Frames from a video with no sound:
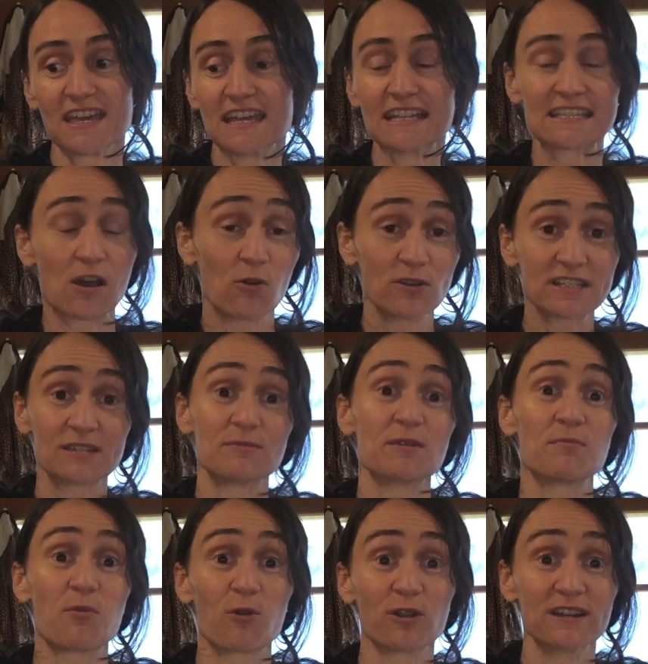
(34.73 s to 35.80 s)
it's always going to be
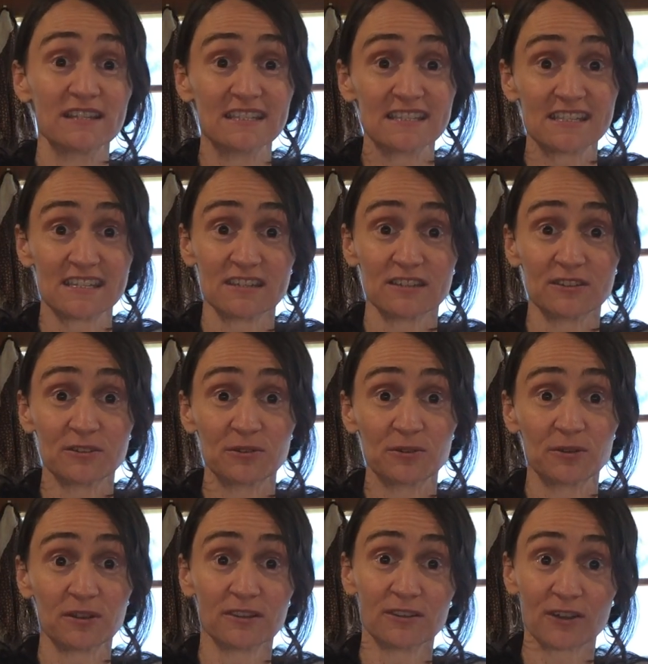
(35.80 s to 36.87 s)
important
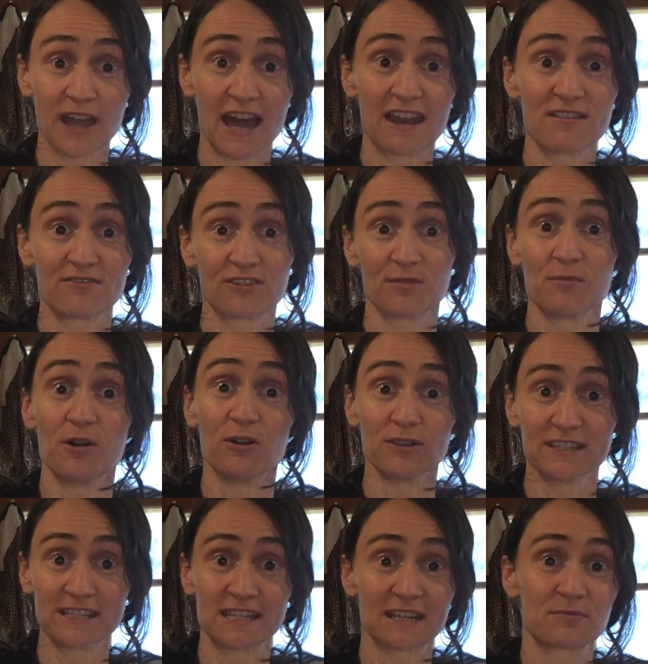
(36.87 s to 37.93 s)
to look at it from a
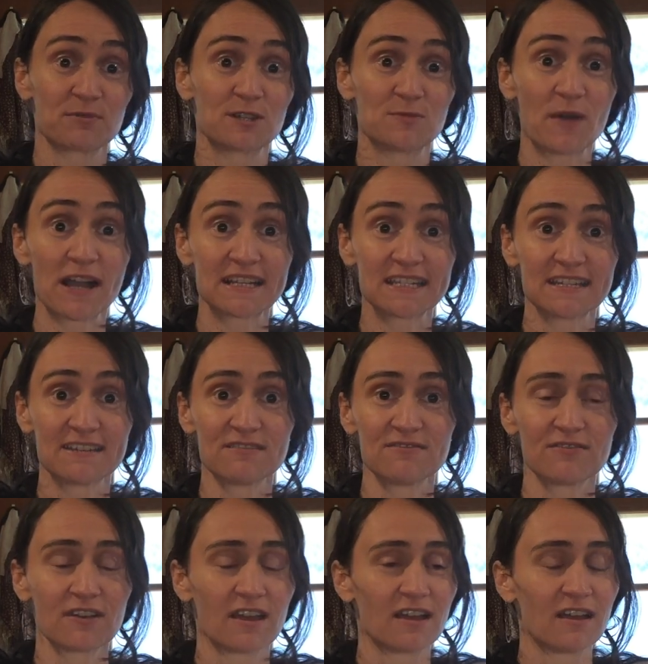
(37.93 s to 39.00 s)
holistic perspective,
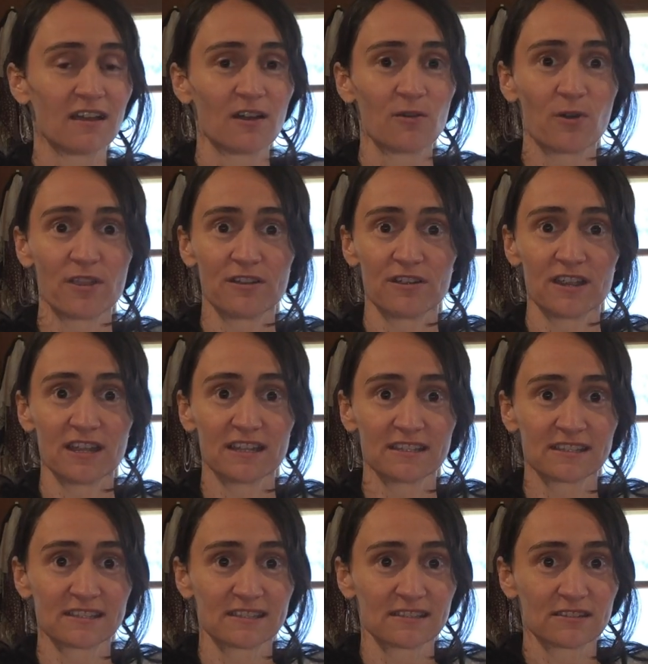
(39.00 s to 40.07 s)
whether
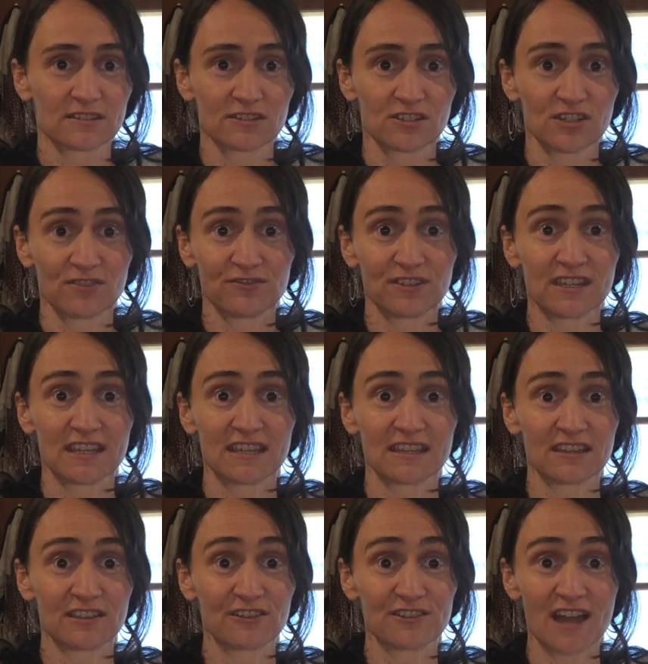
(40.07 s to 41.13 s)
it's
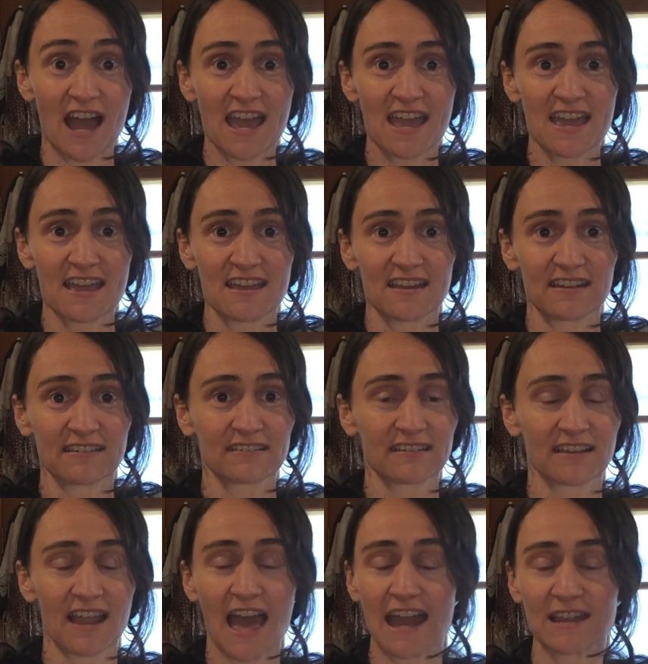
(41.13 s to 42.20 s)
shifting your diet,
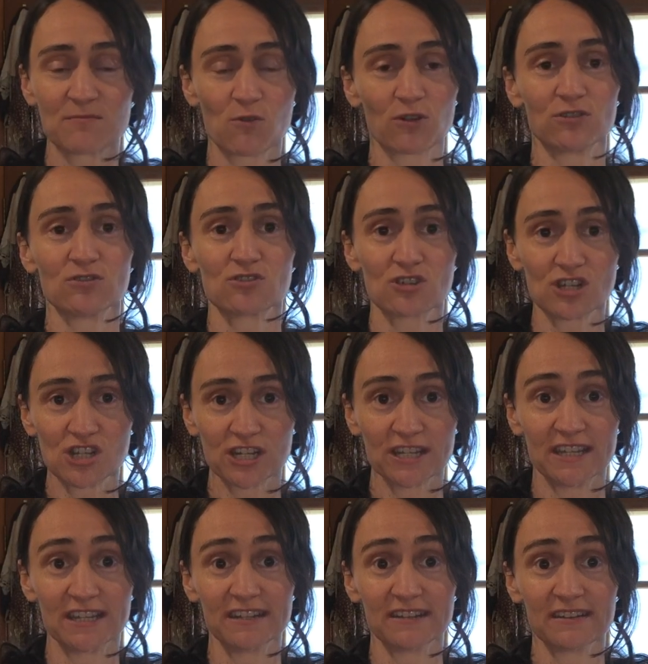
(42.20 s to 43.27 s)
adding more
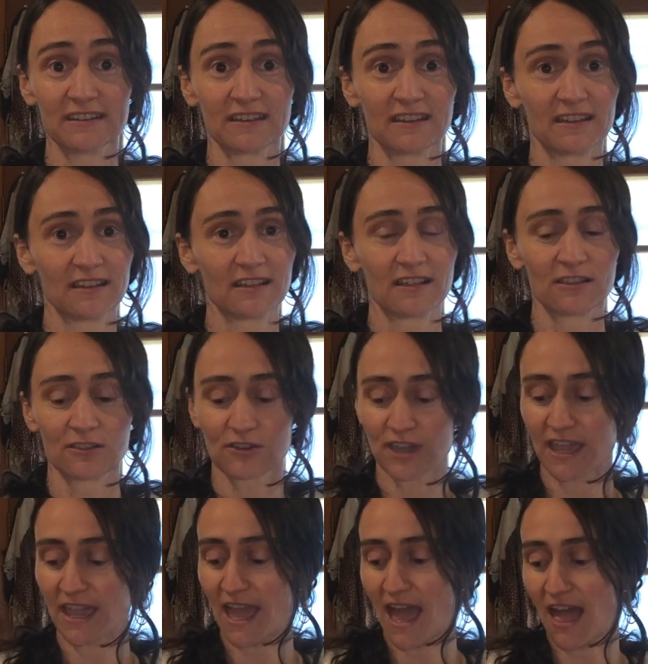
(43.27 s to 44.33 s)
nutrition,
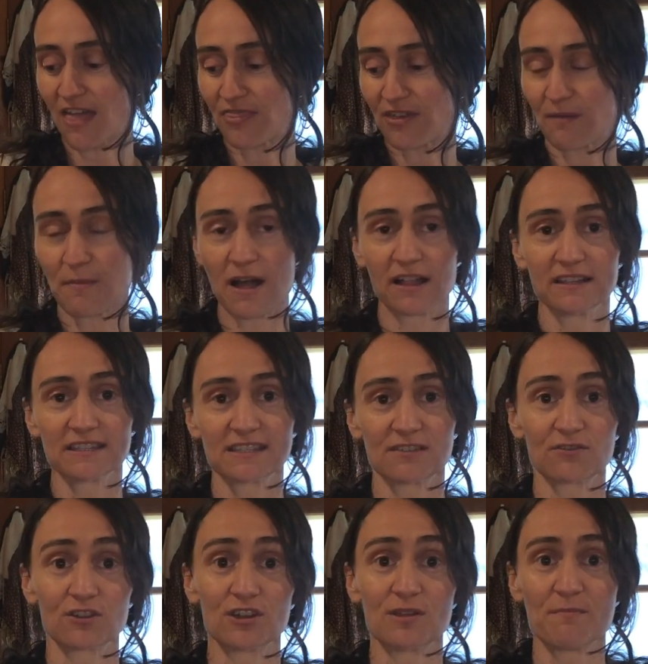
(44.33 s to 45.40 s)
looking at the balance
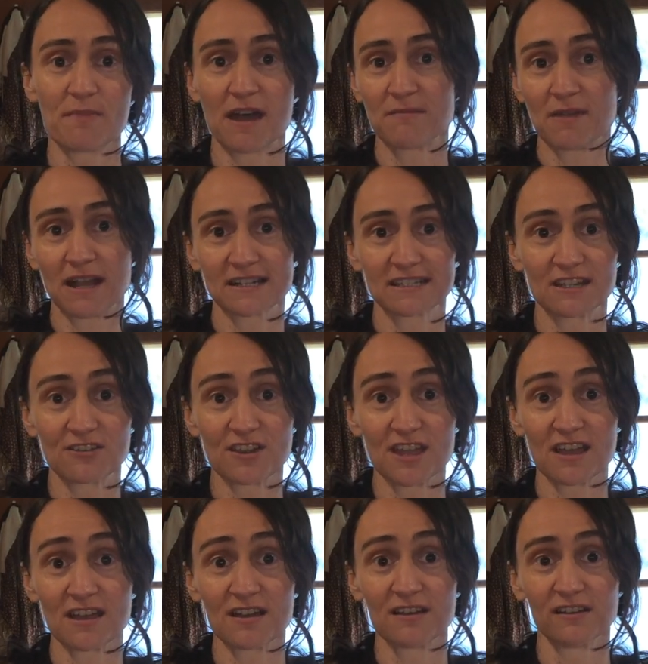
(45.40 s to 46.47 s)
of good and bad
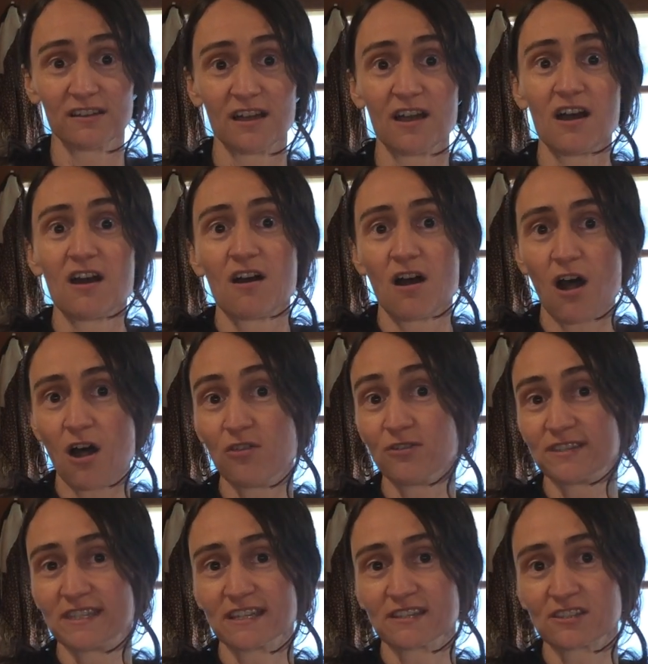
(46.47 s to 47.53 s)
bacteria. All
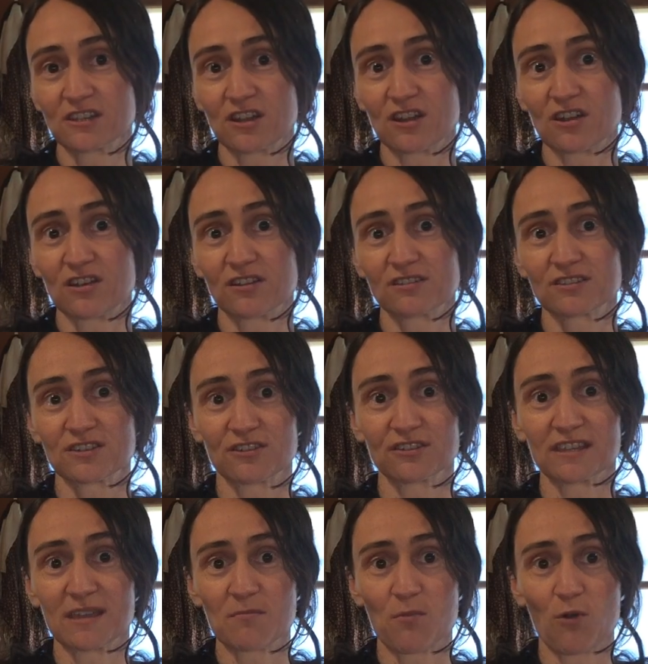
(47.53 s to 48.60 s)
those things are
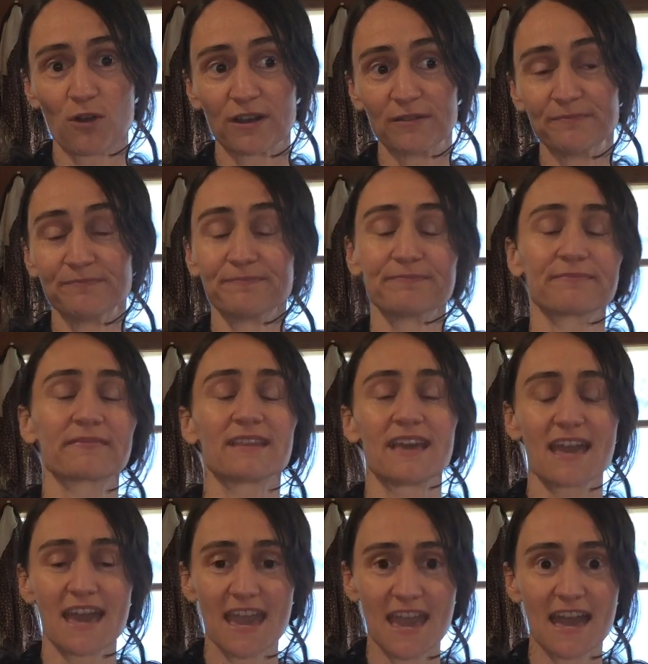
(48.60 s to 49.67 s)
certainly important.
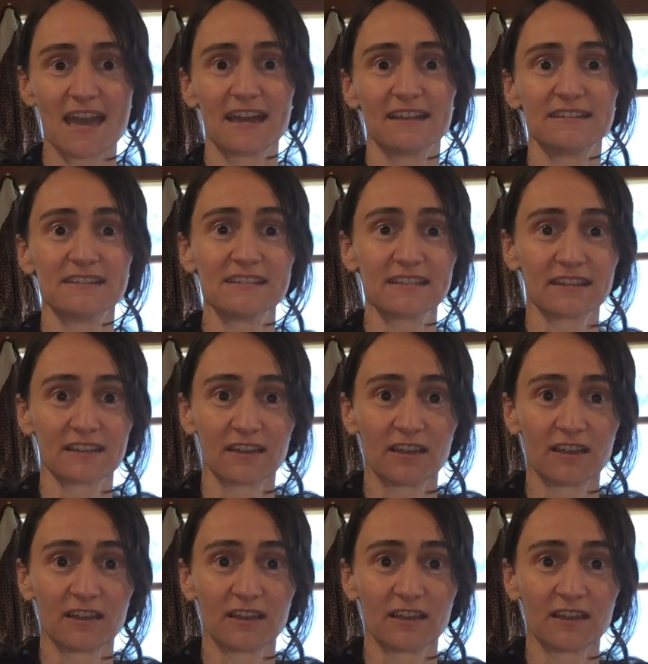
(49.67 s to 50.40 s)
And